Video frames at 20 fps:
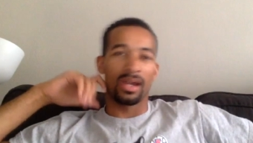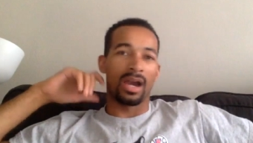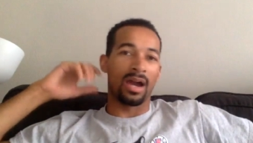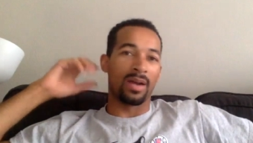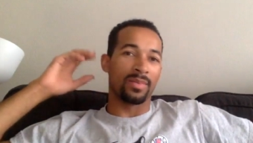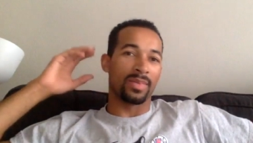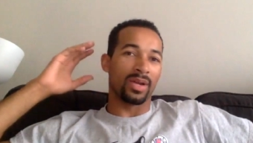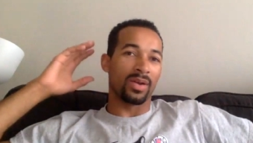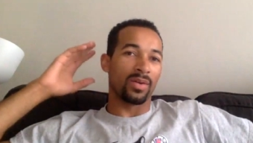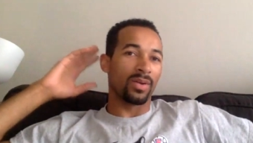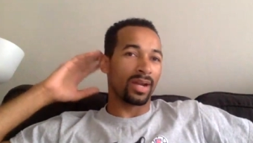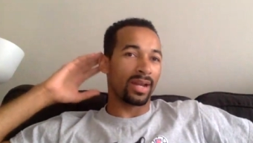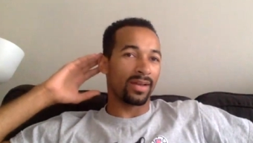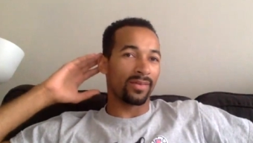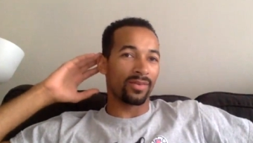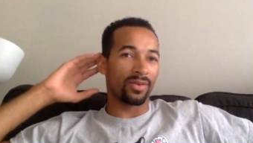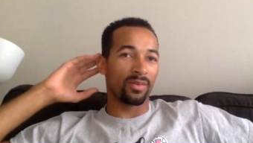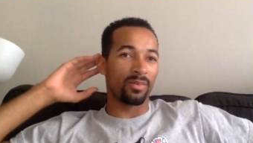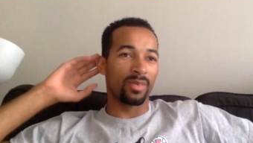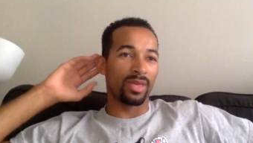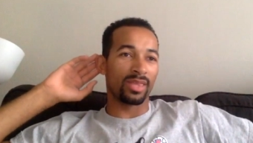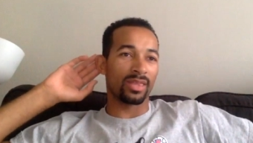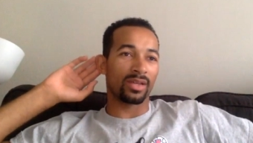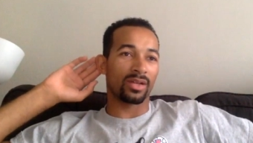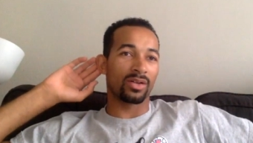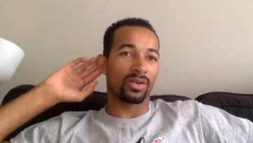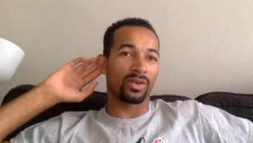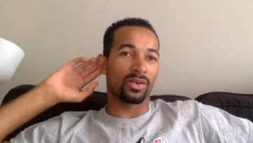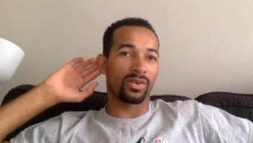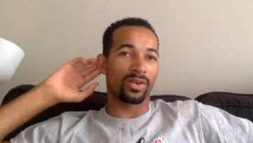I mean, whatever
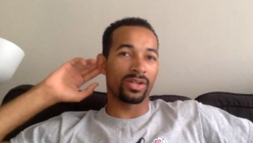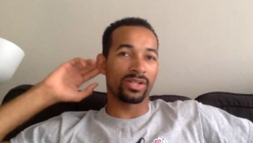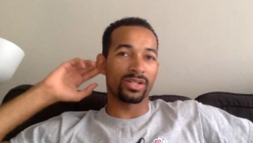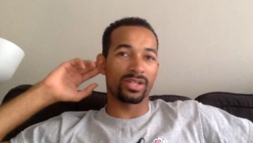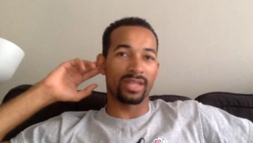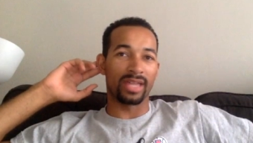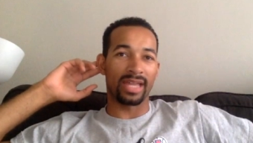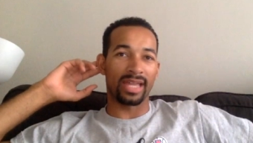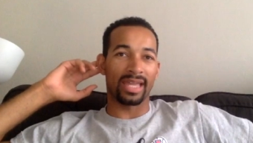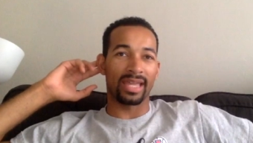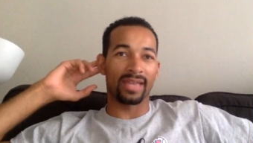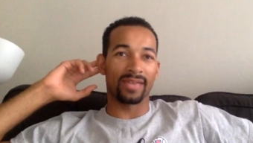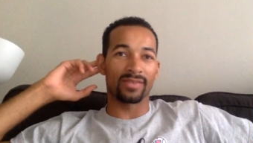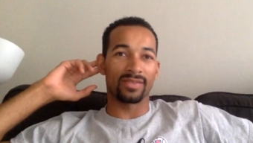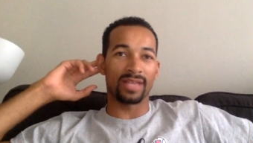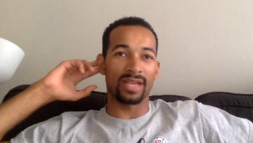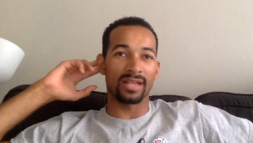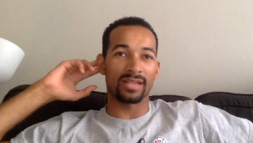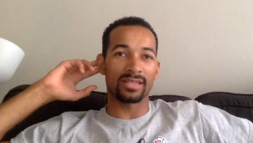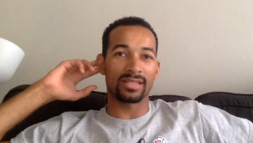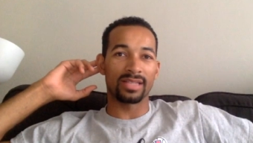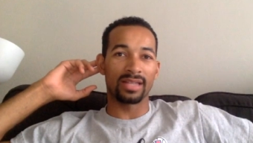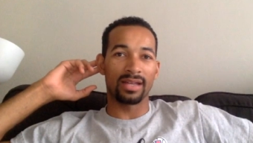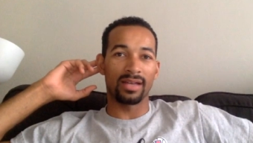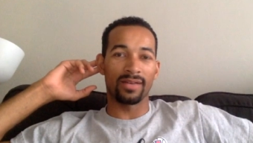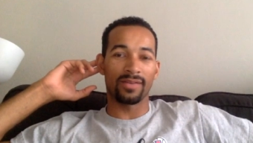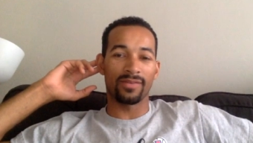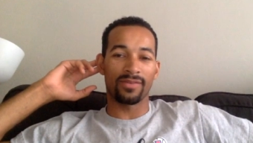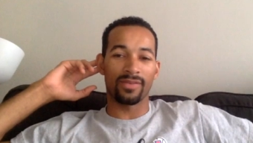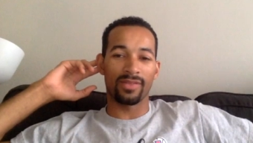mythical creature that gives out
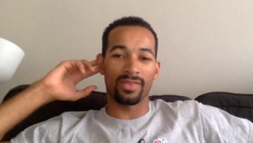stuff,